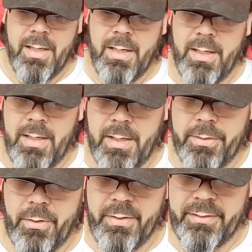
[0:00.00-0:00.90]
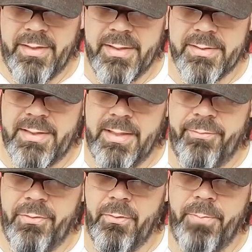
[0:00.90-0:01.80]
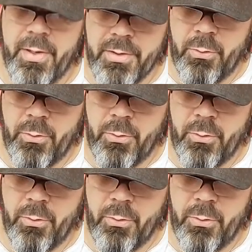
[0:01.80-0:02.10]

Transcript: Third disc, if you bought it